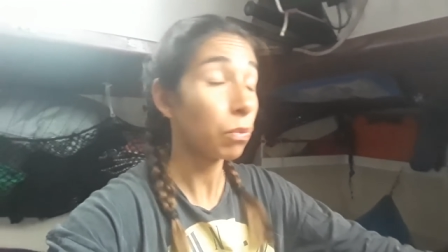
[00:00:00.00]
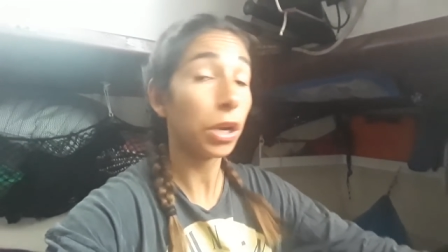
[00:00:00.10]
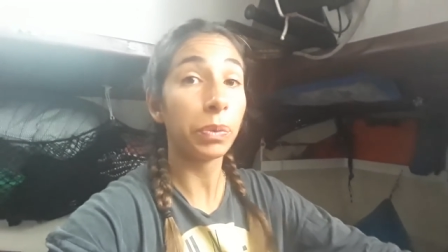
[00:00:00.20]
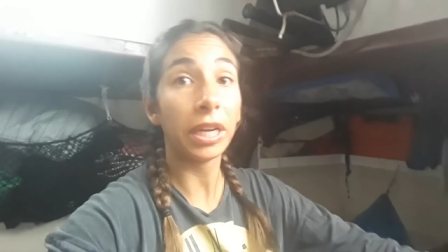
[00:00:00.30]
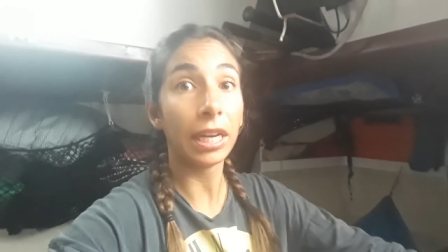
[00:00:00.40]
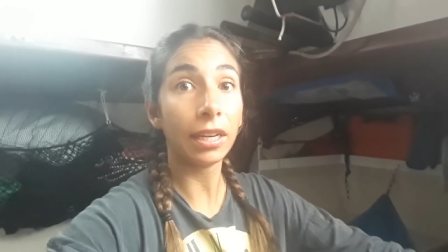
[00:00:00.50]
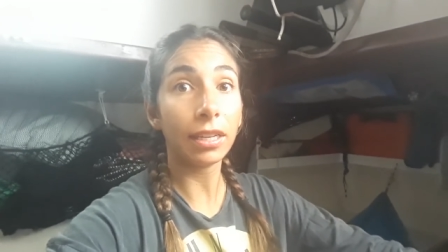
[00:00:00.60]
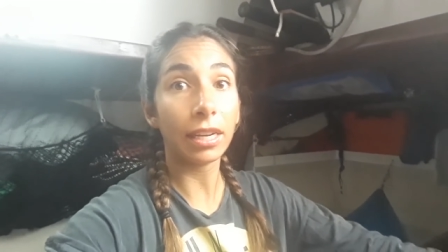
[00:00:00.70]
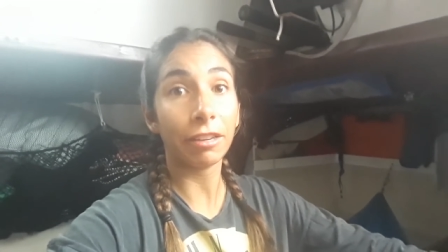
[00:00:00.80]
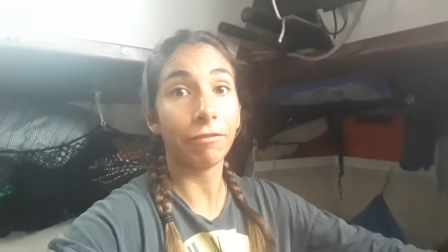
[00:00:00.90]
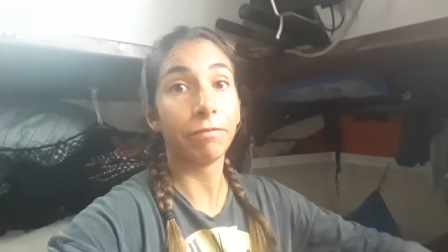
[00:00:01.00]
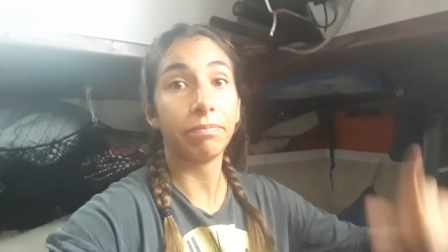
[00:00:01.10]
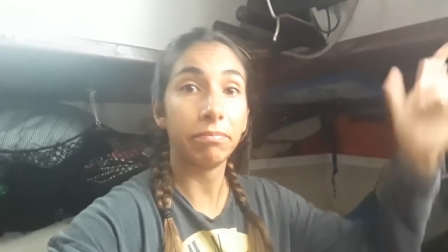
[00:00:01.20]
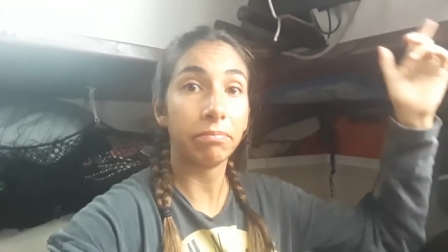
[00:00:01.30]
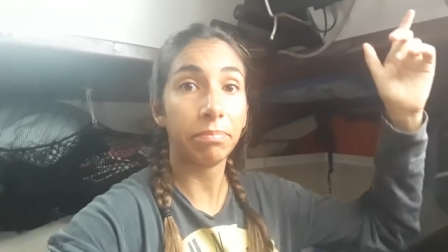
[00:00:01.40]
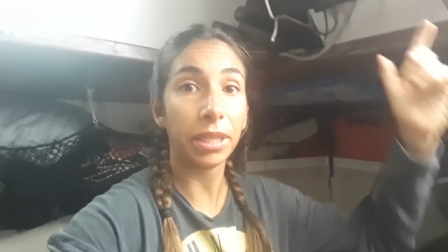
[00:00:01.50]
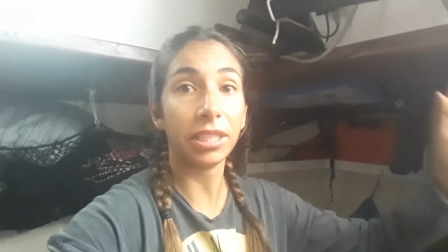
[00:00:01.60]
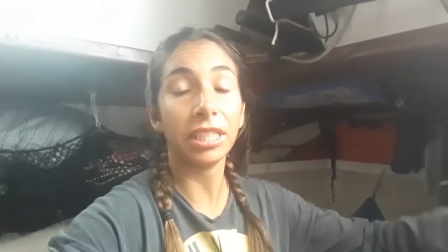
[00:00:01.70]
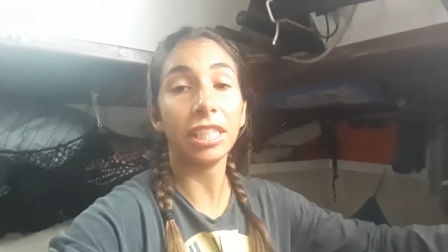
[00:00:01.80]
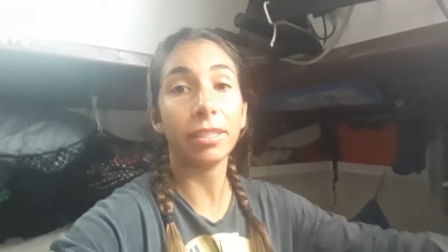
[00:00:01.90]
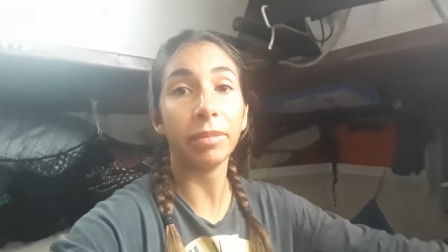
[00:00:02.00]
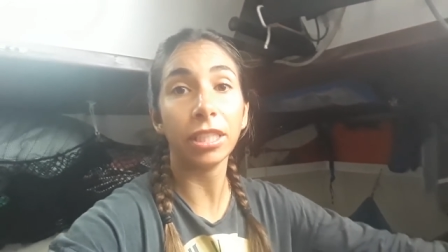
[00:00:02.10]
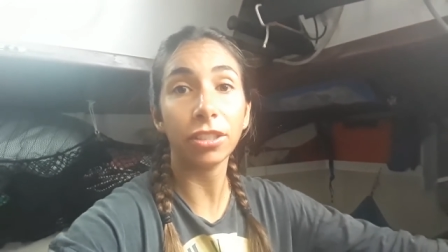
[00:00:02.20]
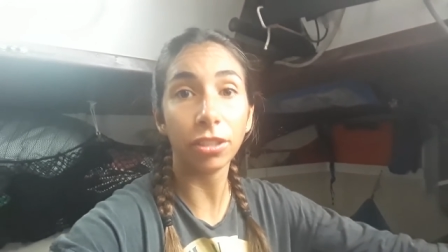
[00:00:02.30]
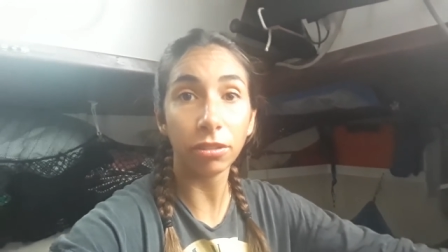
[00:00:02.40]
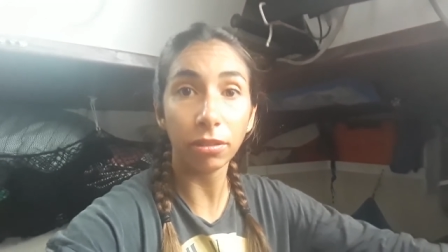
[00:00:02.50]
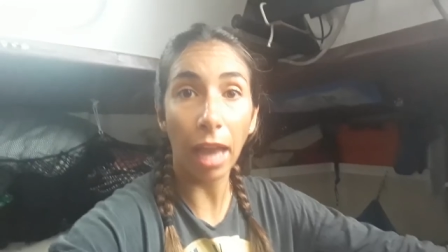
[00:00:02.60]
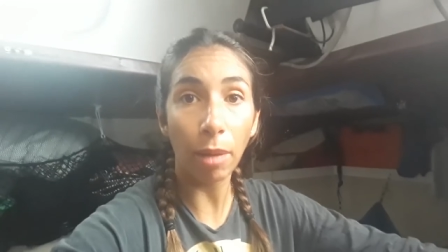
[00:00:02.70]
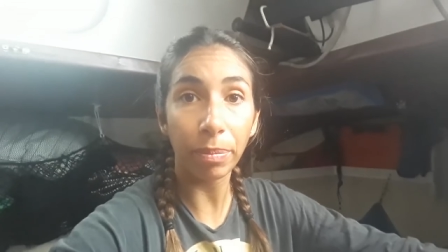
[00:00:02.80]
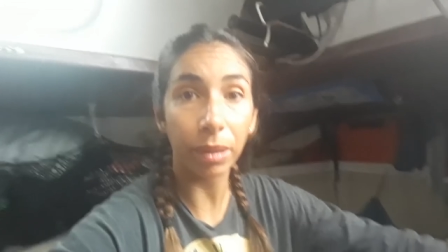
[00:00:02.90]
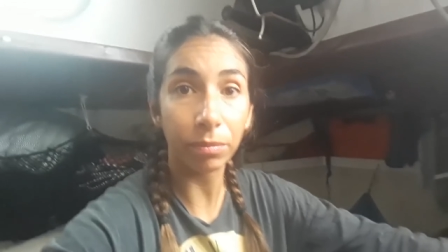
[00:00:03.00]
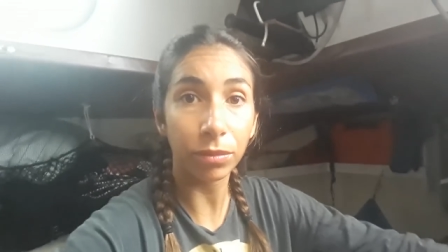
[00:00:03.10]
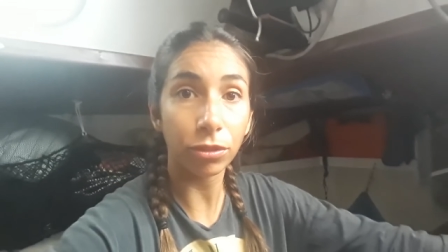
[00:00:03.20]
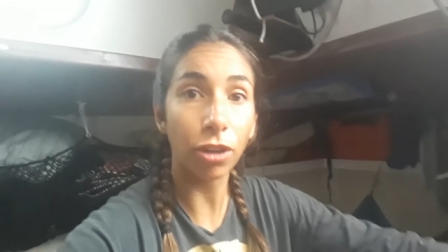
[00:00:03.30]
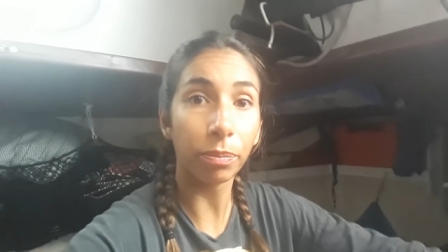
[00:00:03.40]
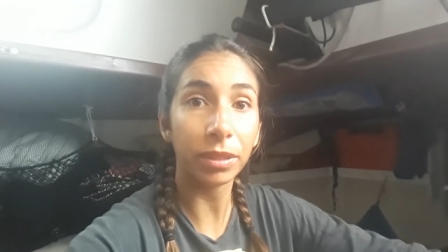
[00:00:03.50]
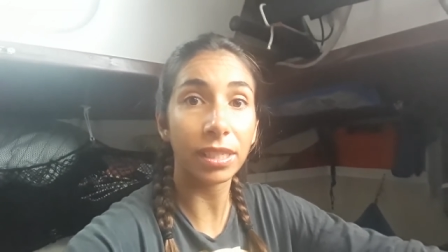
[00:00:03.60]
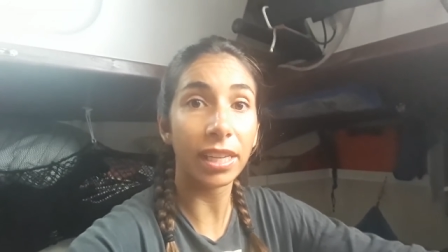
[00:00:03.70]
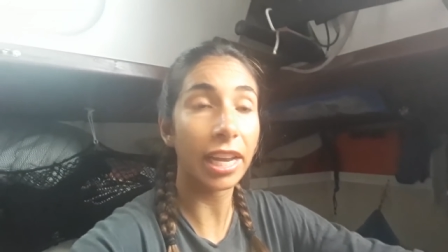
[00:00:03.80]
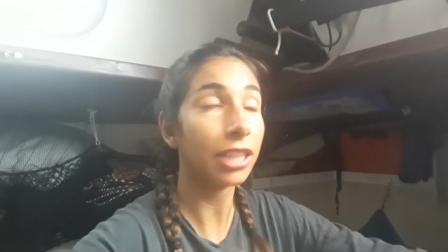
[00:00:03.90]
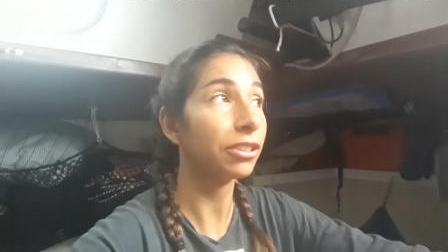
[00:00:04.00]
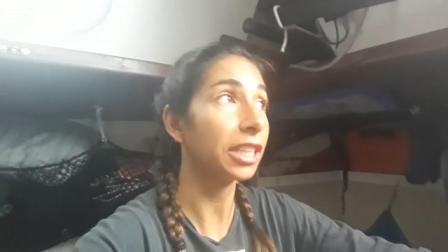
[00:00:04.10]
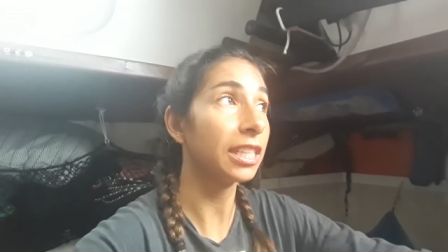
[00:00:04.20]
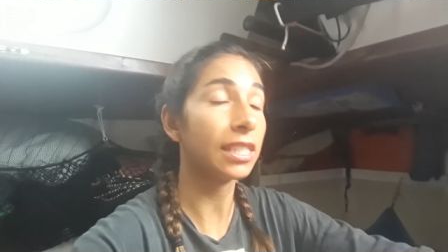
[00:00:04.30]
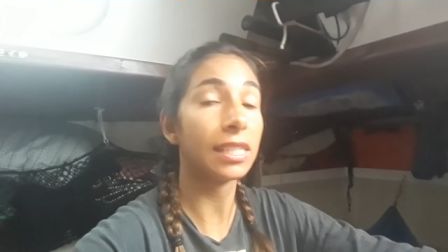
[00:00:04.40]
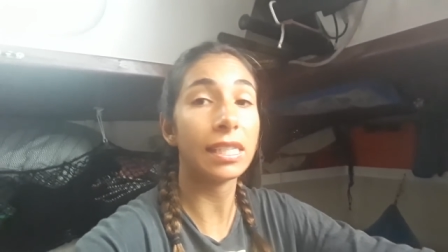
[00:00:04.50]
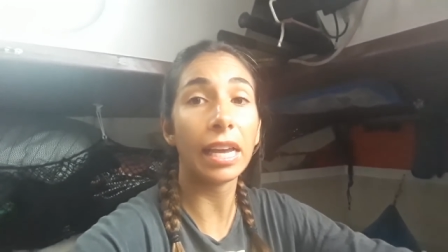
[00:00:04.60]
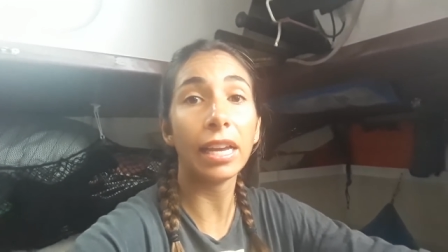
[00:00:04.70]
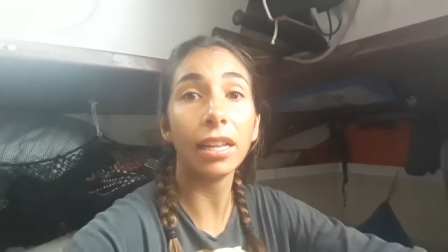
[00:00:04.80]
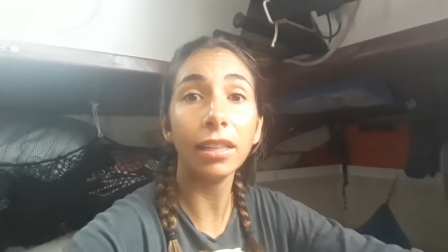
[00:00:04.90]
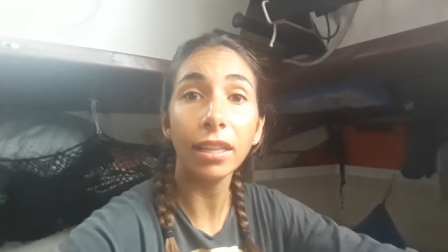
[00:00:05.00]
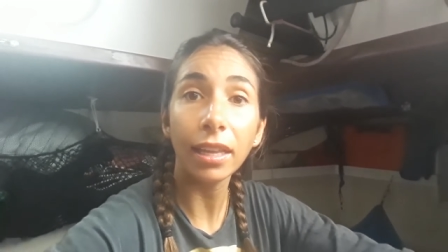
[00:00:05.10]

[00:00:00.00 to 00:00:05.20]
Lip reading: when we need it, if Peter needs me to help him drop the sail or ease the sail,